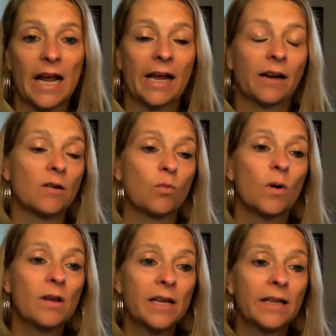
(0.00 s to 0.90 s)
And
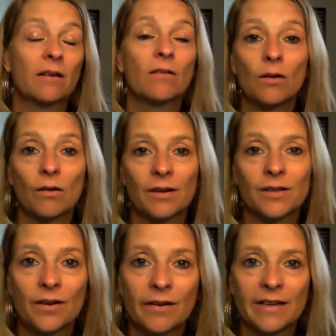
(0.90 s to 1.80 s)
one thing that no longer
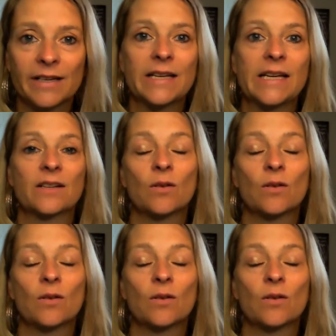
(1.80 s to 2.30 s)
serves us is